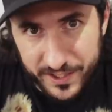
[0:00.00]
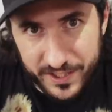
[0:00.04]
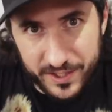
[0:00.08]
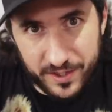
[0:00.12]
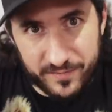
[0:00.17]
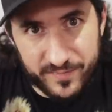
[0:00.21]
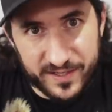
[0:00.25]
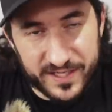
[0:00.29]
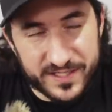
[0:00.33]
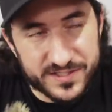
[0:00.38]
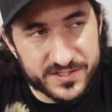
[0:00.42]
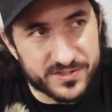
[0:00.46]
leak
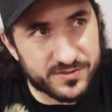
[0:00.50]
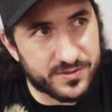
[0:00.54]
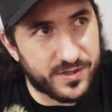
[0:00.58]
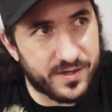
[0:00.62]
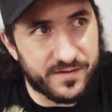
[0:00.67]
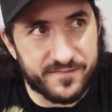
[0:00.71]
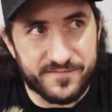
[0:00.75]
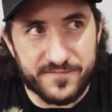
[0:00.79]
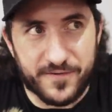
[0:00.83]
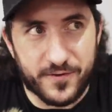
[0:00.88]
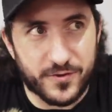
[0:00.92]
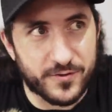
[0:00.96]
on my
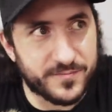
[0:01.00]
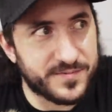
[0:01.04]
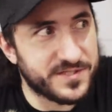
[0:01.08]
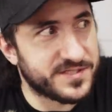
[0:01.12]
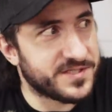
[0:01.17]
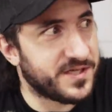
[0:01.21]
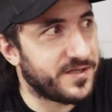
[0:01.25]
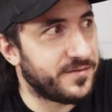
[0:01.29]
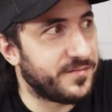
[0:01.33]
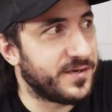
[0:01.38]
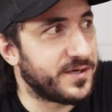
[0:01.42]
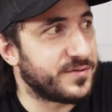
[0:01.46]
Instagram. Follow me,
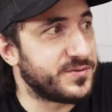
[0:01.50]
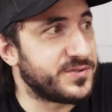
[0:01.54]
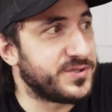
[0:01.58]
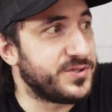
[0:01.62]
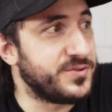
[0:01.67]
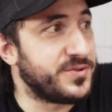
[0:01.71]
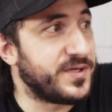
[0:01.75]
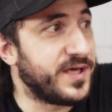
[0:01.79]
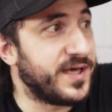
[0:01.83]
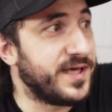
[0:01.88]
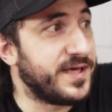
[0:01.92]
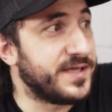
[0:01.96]
Silent Mike with
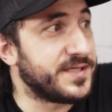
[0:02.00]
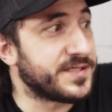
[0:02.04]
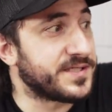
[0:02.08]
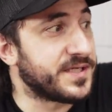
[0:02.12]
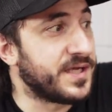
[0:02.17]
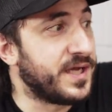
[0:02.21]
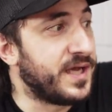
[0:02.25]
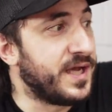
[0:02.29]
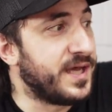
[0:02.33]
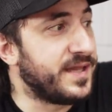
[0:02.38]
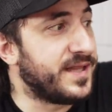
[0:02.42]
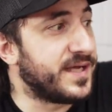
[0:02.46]
2Ks.
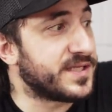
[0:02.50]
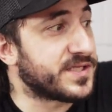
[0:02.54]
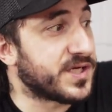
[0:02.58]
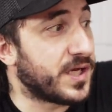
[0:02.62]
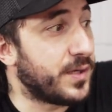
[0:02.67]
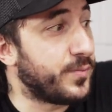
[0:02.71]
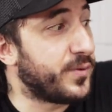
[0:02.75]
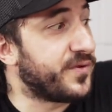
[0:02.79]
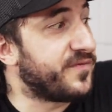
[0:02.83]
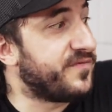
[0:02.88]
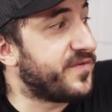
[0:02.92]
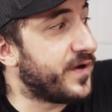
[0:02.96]
That's
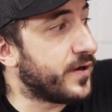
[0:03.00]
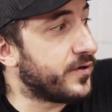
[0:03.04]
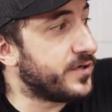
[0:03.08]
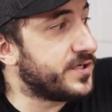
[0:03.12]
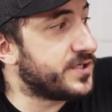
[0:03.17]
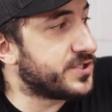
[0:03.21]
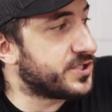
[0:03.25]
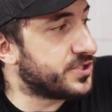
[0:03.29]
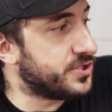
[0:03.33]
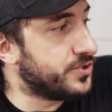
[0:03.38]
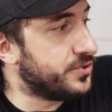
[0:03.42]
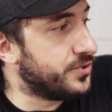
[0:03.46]
coming very
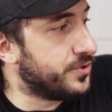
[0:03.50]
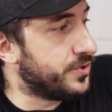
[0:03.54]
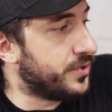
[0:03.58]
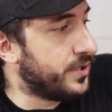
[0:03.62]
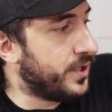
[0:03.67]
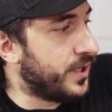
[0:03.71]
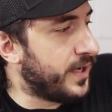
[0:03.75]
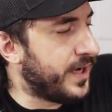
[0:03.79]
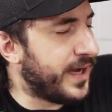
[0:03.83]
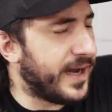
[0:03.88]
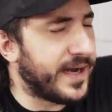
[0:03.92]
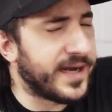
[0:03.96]
soon.
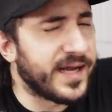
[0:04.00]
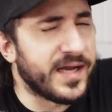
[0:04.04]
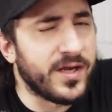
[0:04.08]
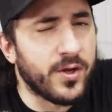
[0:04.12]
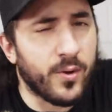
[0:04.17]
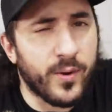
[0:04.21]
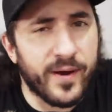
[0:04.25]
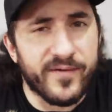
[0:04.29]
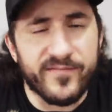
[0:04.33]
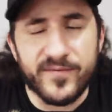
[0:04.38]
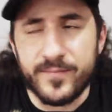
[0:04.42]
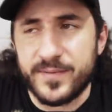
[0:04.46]
And I
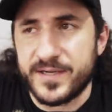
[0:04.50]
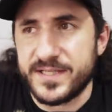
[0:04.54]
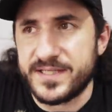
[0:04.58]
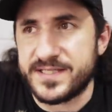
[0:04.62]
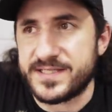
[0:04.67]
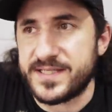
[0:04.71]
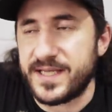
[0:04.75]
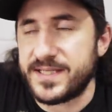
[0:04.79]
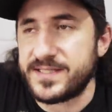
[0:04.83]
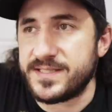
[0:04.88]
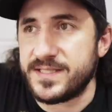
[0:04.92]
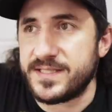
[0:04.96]
know everybody
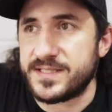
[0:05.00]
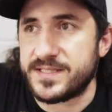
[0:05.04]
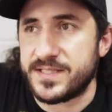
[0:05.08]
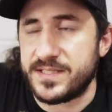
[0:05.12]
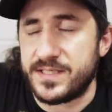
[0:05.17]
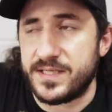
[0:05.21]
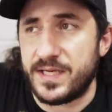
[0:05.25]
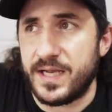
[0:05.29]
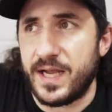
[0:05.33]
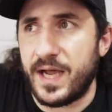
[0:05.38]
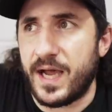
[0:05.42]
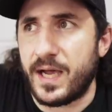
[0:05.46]
says this,
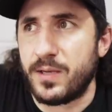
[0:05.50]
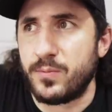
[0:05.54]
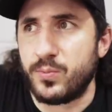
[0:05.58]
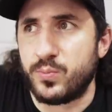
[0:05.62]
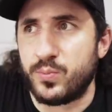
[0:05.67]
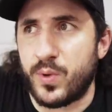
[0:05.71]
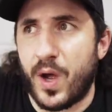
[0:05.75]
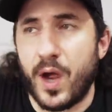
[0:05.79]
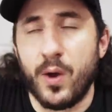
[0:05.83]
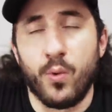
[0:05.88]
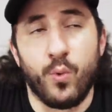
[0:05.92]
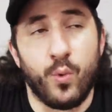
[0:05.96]
and
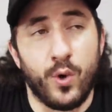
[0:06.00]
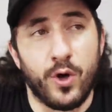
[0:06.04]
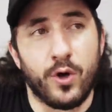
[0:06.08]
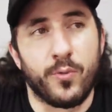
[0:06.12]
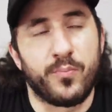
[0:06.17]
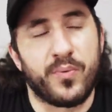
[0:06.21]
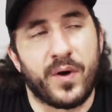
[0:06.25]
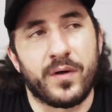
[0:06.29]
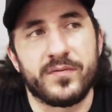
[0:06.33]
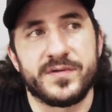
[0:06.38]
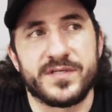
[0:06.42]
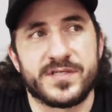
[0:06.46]
I will
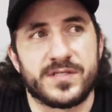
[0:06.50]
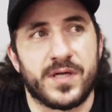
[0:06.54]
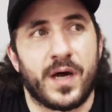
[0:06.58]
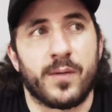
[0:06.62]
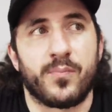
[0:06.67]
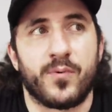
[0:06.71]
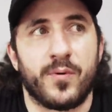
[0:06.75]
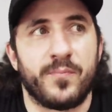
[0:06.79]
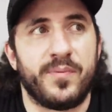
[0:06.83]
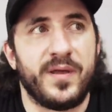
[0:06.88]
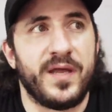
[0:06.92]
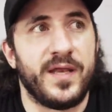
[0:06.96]
probably
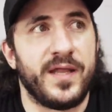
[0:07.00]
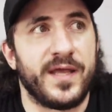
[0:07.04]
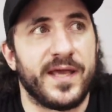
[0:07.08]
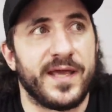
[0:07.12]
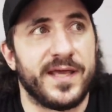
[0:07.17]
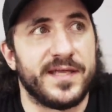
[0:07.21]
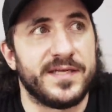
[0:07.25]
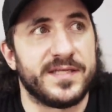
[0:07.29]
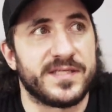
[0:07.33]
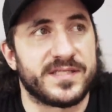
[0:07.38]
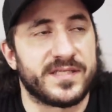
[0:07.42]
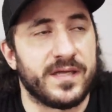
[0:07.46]
stop repeating
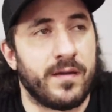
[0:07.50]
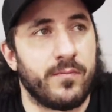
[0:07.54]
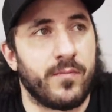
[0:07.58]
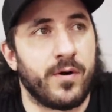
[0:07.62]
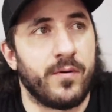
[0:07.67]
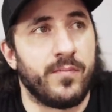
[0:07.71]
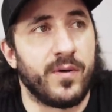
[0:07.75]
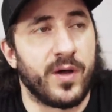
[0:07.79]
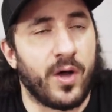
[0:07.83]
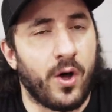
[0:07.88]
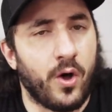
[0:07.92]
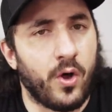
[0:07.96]
it in
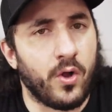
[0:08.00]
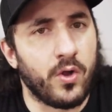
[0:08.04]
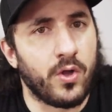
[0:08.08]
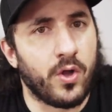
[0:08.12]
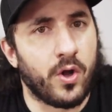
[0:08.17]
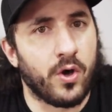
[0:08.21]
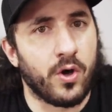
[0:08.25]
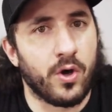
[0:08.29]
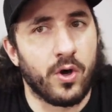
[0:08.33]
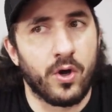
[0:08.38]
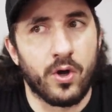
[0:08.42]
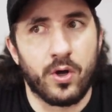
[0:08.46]
December, but all
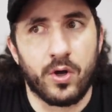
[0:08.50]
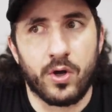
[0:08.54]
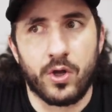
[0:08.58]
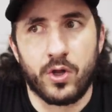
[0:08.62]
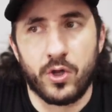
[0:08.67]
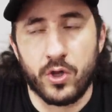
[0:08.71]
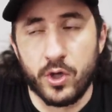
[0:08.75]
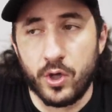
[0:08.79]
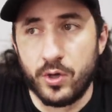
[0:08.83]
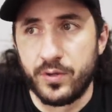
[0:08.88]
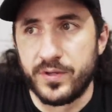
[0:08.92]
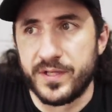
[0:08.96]
our
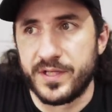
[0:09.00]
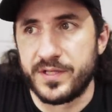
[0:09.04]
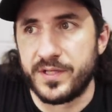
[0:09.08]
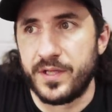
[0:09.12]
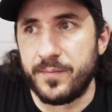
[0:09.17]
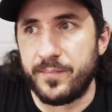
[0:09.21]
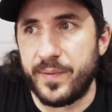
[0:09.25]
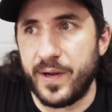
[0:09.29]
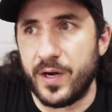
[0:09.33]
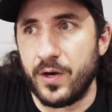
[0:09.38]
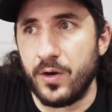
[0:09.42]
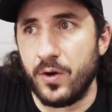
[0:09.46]
clothing, the
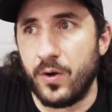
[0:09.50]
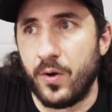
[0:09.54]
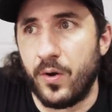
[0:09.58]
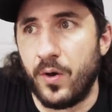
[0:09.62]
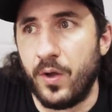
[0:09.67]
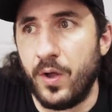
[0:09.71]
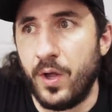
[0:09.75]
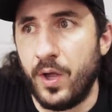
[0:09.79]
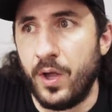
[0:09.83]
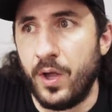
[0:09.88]
apparel,